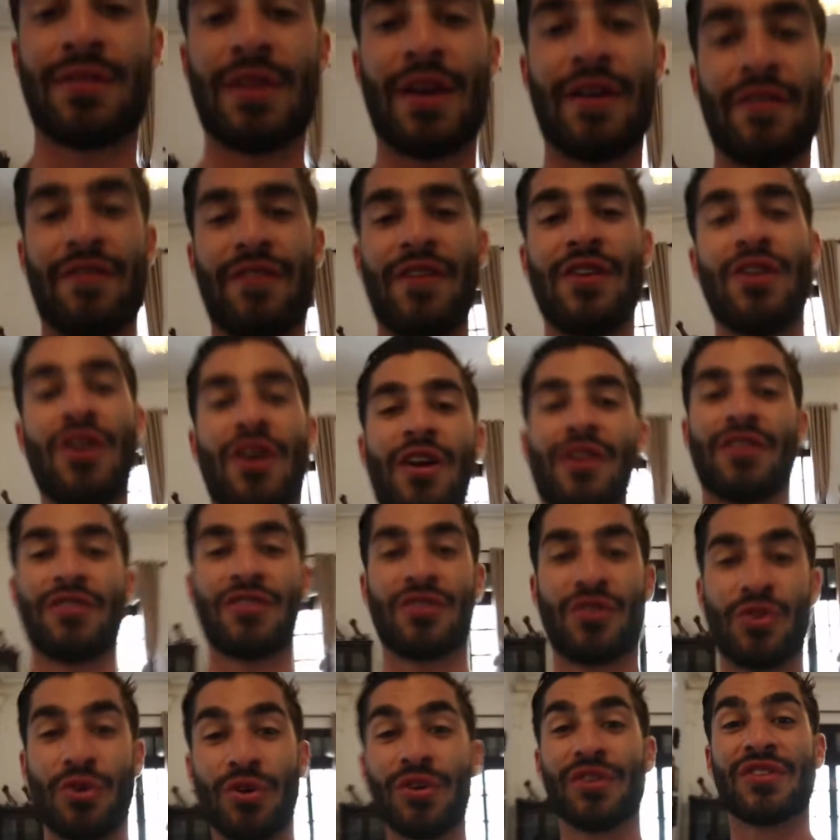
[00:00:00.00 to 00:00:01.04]
Definitely not
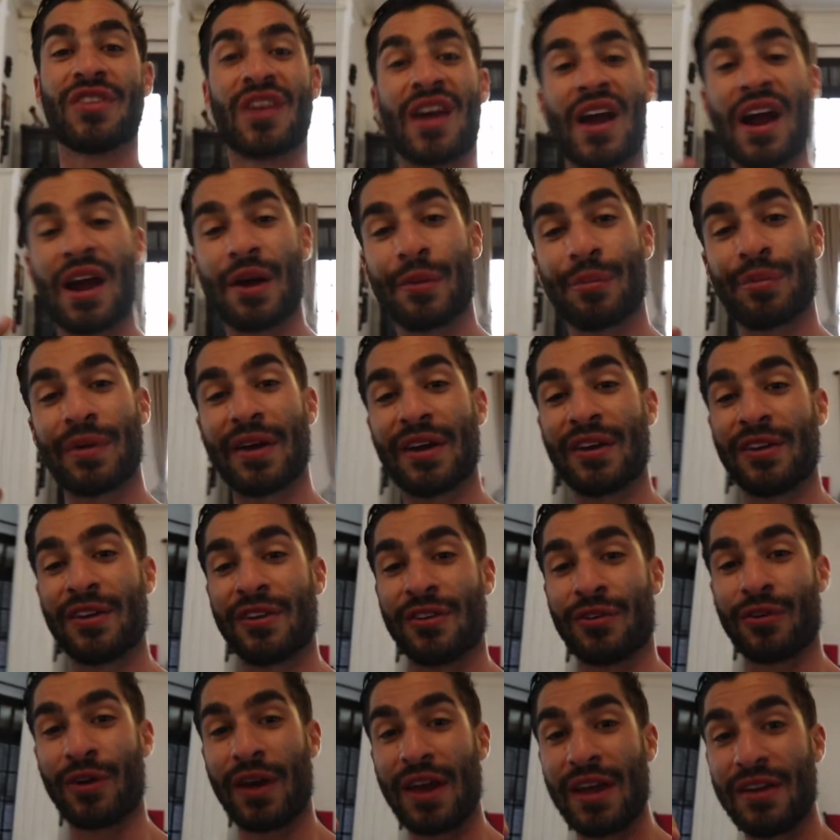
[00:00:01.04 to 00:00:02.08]
as cool as the airplane
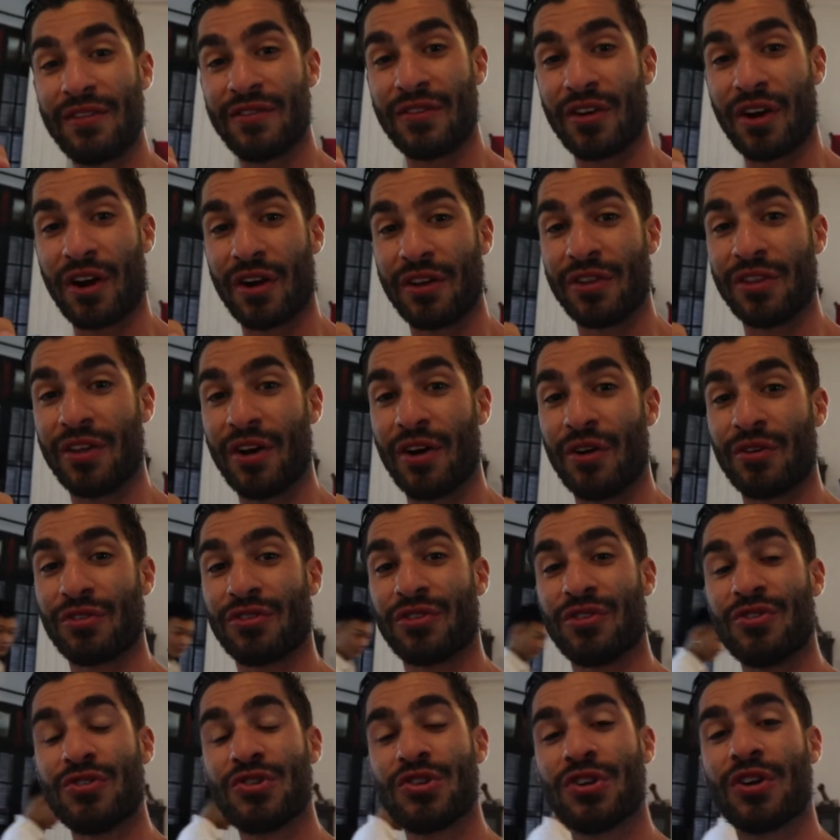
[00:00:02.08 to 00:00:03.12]
graveyard though,
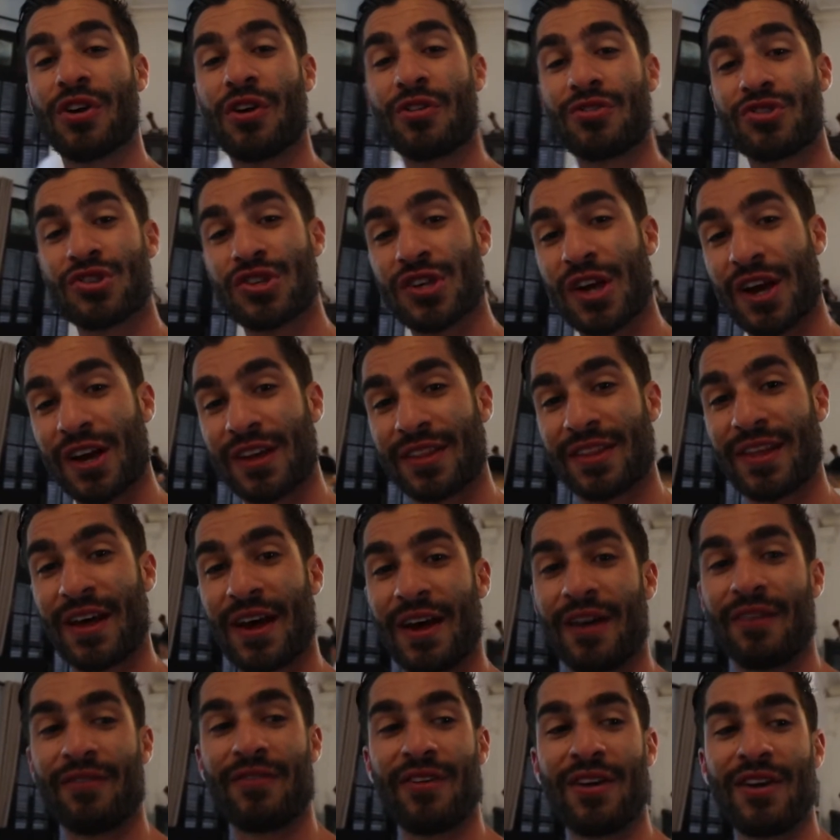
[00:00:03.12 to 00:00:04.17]
so you should go check
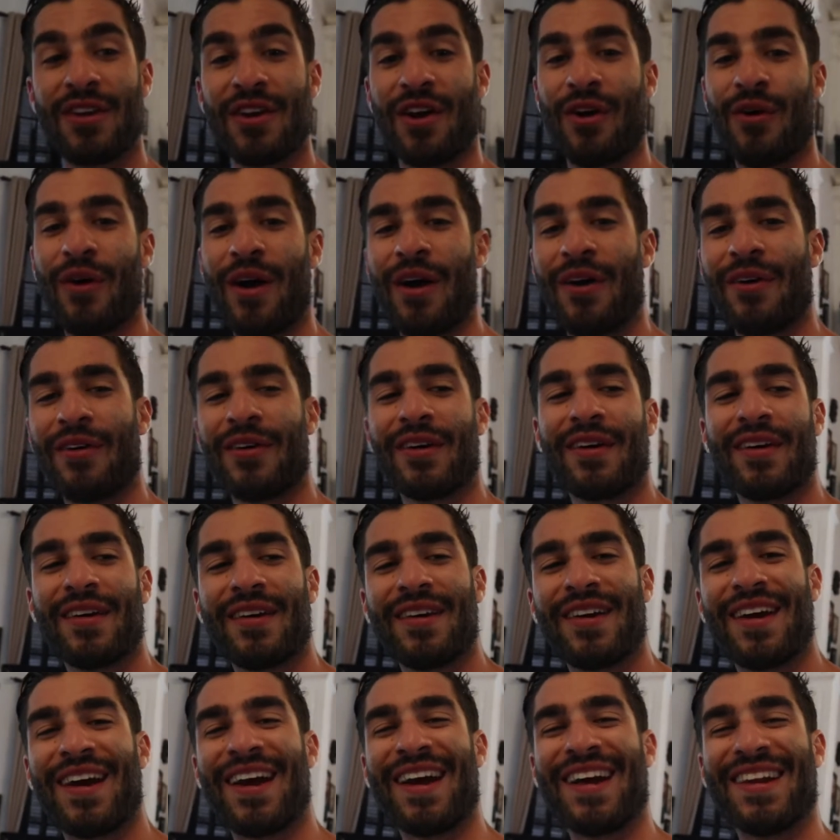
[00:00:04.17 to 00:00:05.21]
that video out
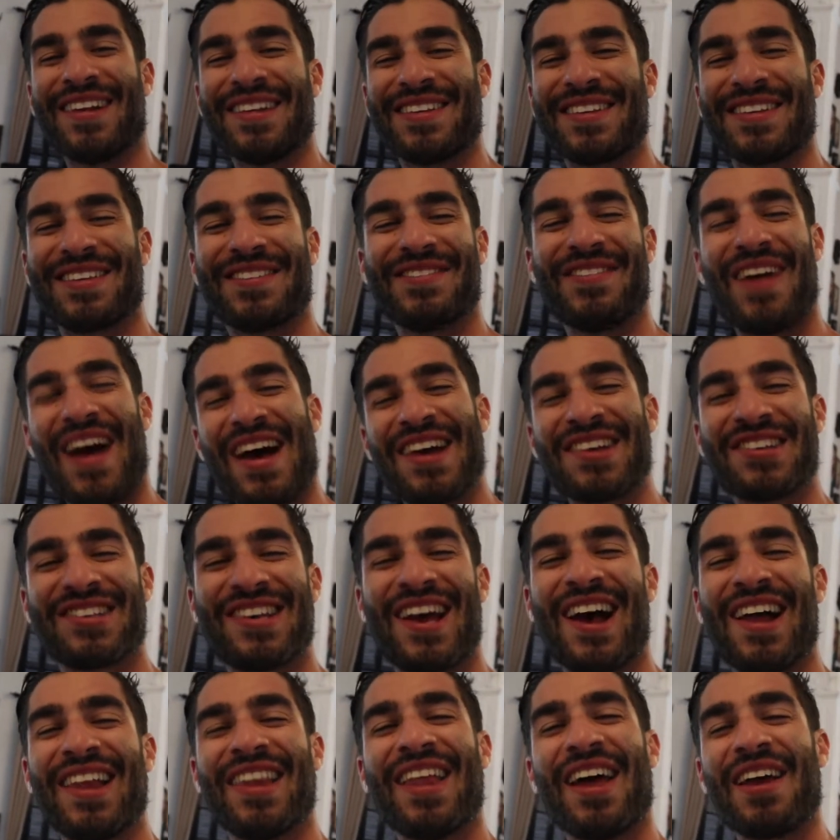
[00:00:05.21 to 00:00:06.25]
and smash
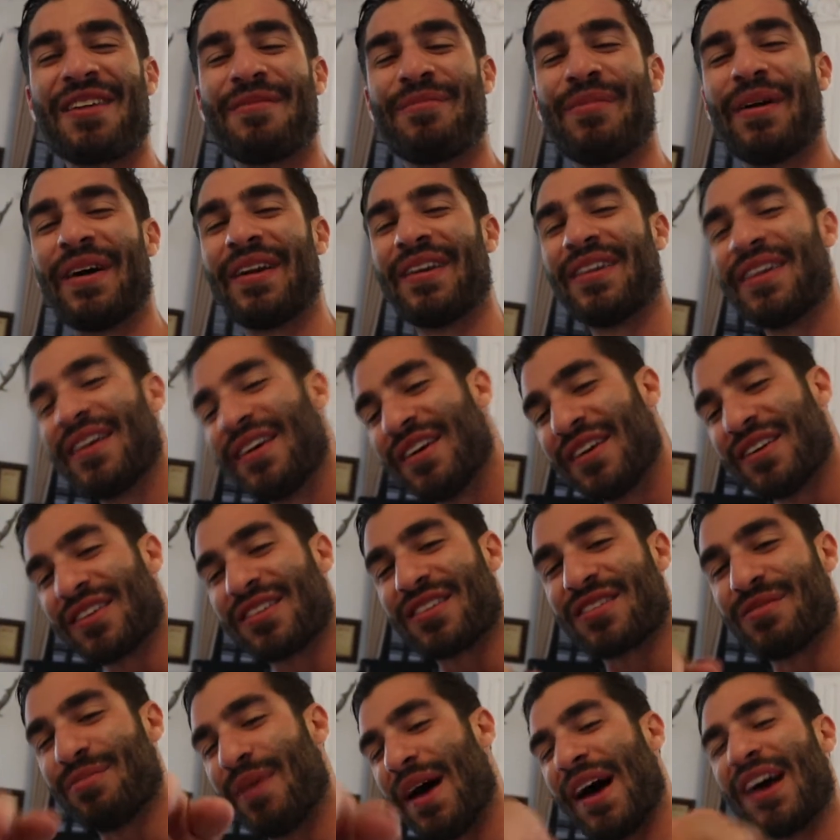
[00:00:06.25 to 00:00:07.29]
that like button,
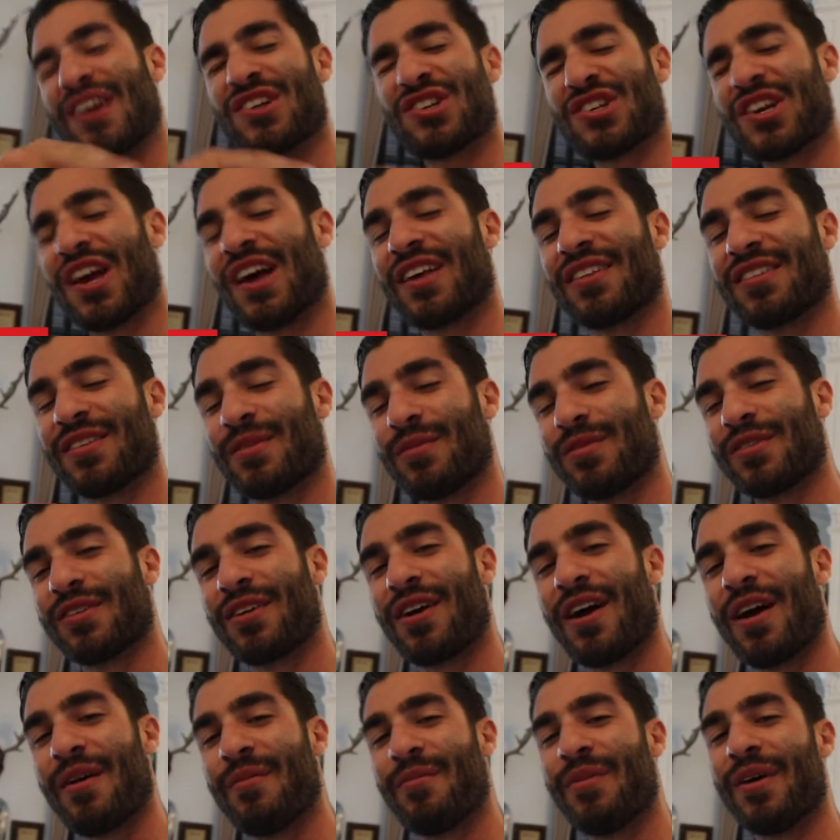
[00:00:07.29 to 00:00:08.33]
smash that
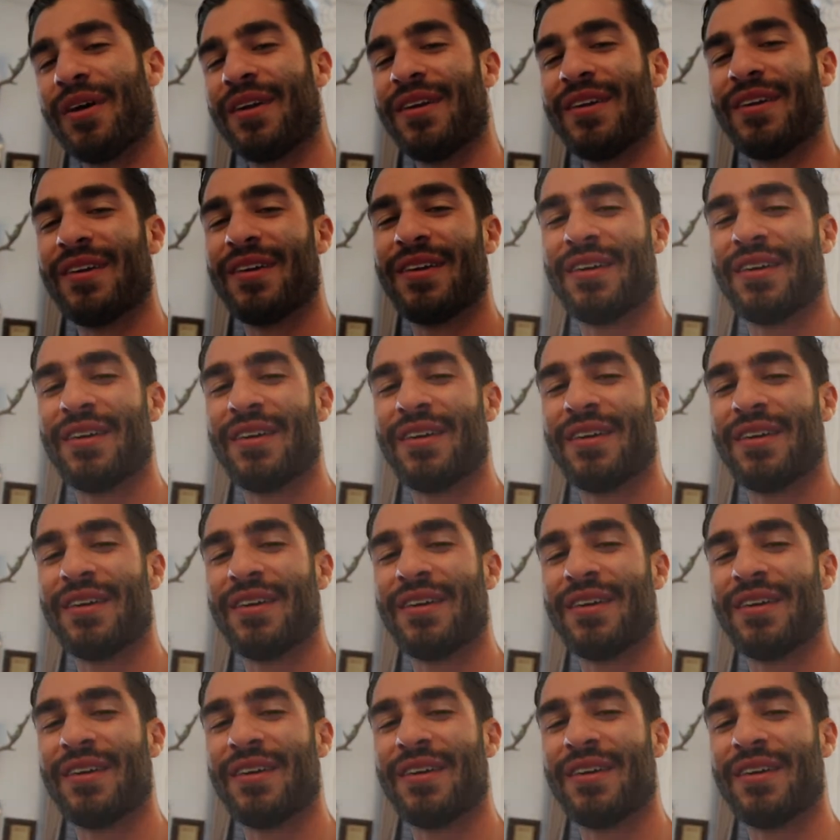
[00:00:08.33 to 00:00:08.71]
subscribe button.